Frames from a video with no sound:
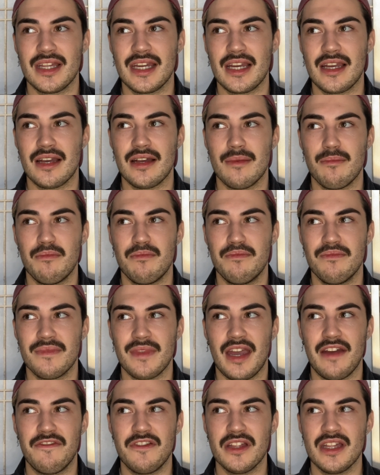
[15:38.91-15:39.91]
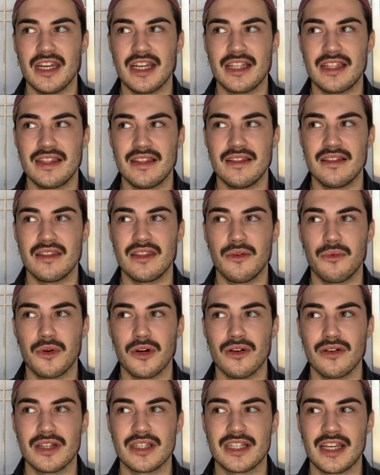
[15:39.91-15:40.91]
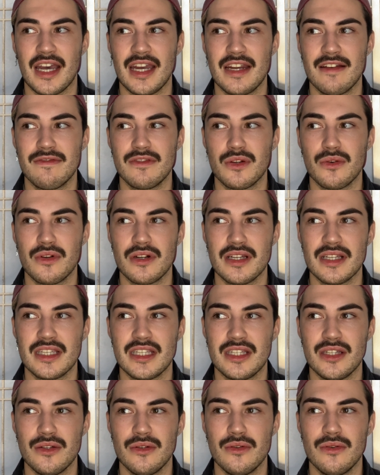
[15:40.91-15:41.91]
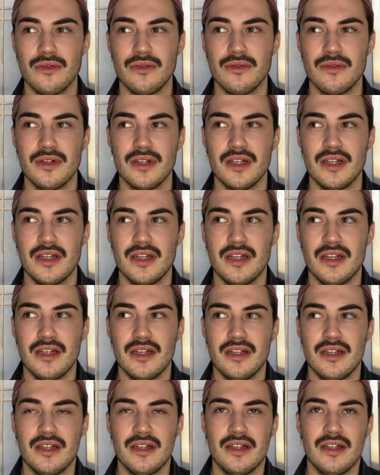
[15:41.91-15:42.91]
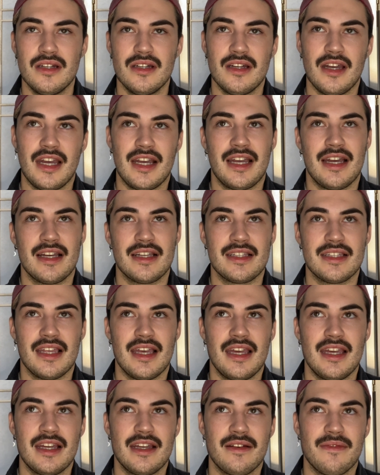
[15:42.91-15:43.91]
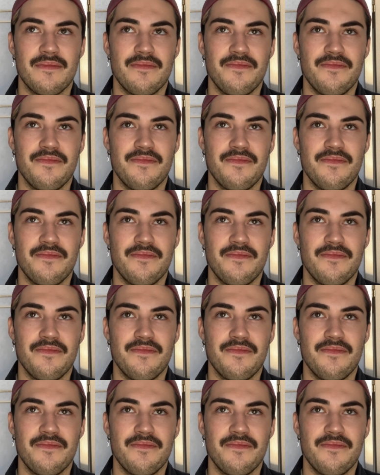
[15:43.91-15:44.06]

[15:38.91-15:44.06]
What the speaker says: Like, I feel like the world has kind of told us to, I guess, like